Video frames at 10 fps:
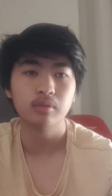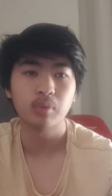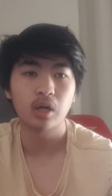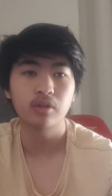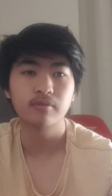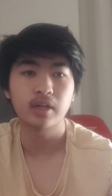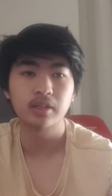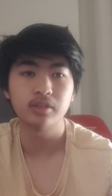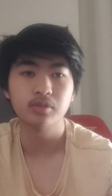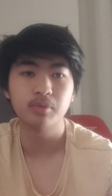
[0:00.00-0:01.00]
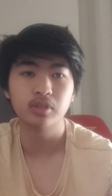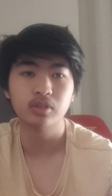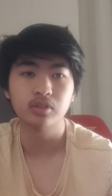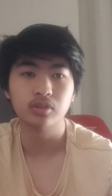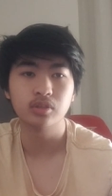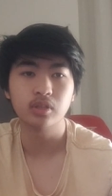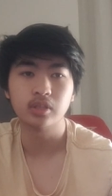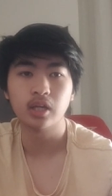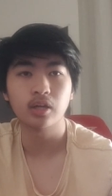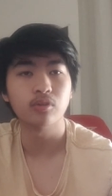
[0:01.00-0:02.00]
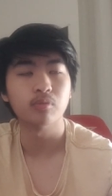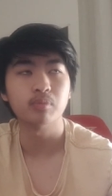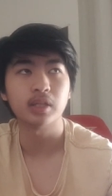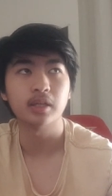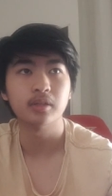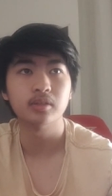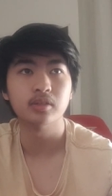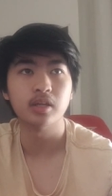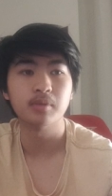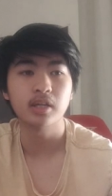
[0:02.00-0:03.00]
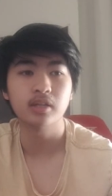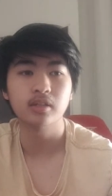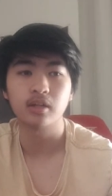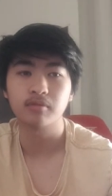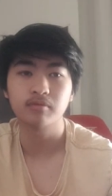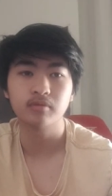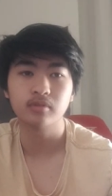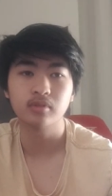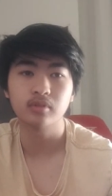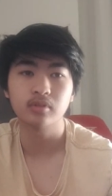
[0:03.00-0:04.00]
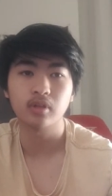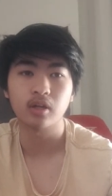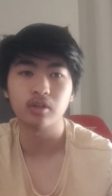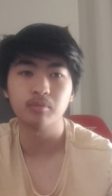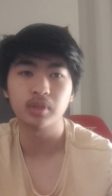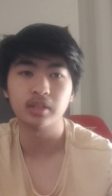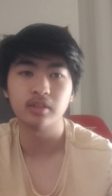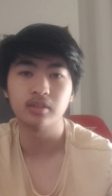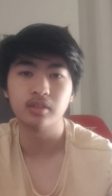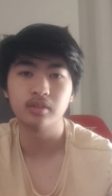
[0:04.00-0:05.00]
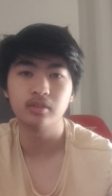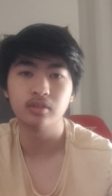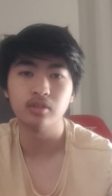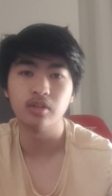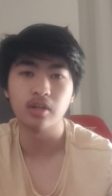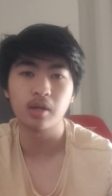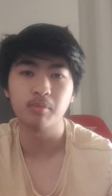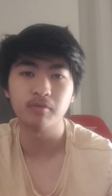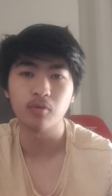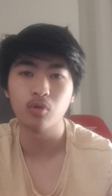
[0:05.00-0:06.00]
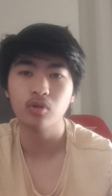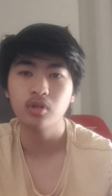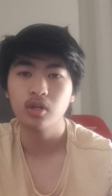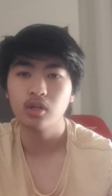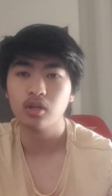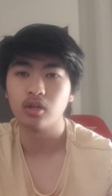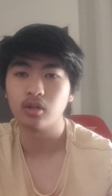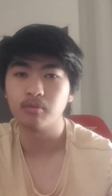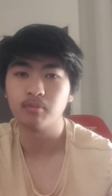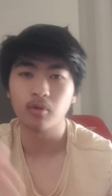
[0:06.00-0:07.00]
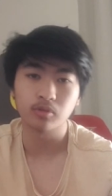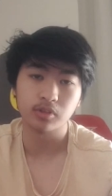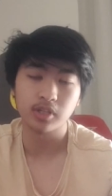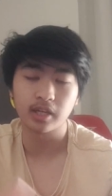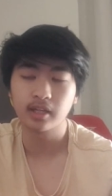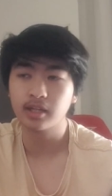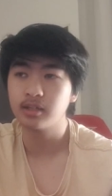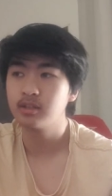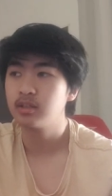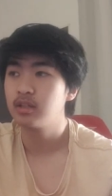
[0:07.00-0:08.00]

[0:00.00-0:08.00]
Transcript: part of that is because, yeah, I don't plan the day ahead. I don't plan the night before, on the day ahead,